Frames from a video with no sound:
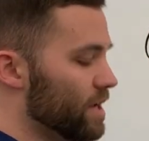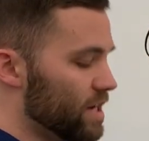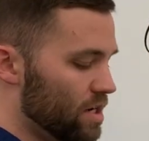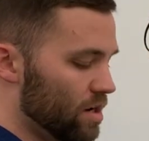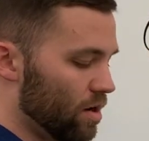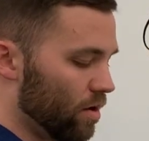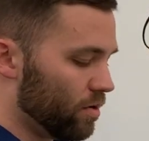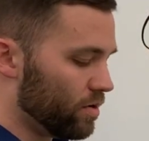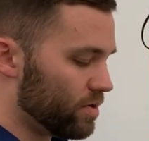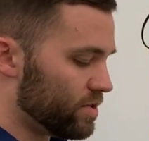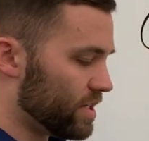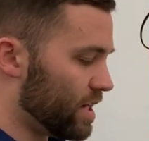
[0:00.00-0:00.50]
and
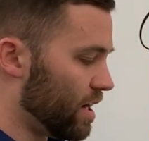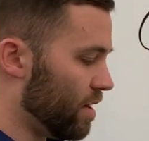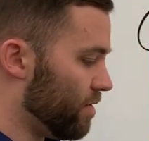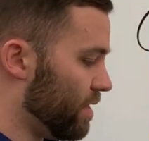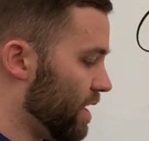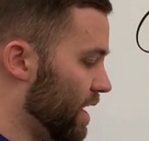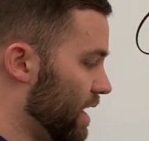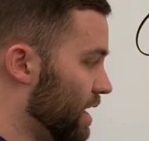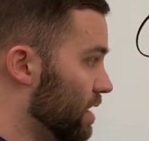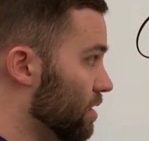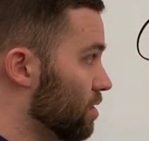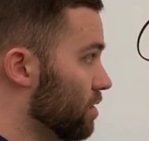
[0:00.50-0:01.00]
notice how
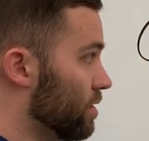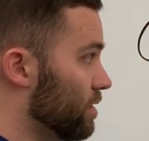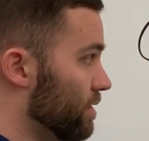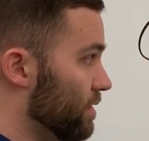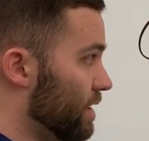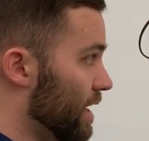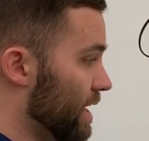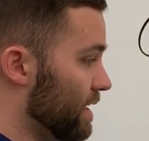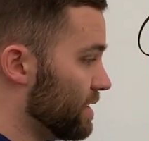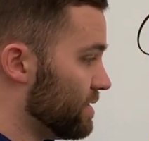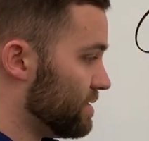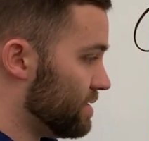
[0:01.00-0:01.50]

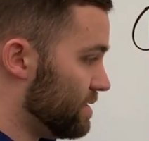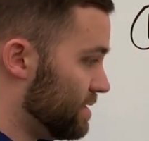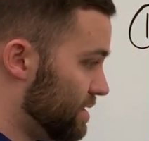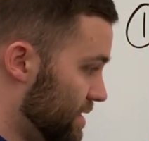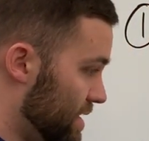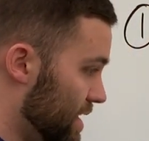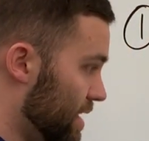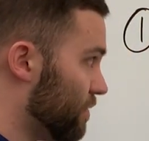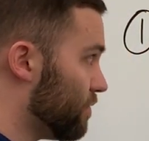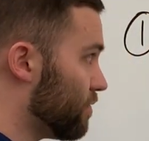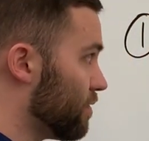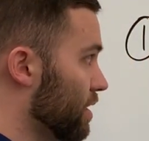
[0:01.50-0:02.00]
that is
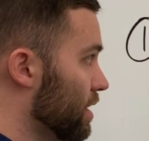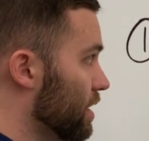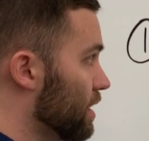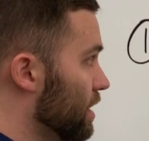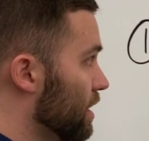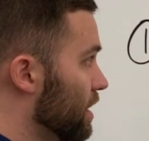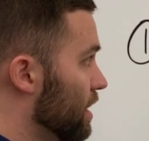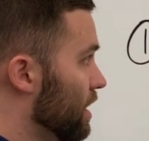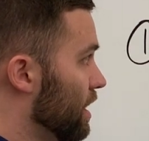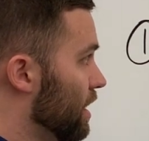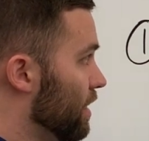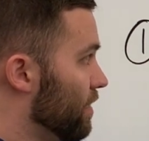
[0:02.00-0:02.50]
different
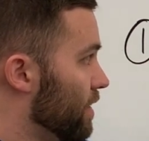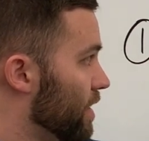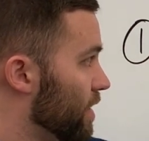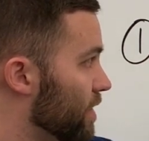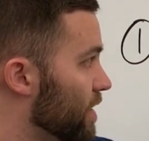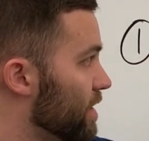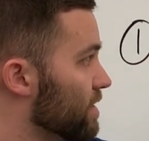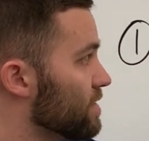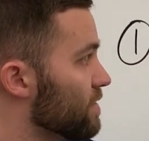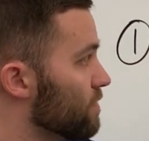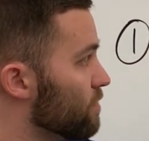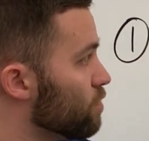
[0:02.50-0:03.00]
than this.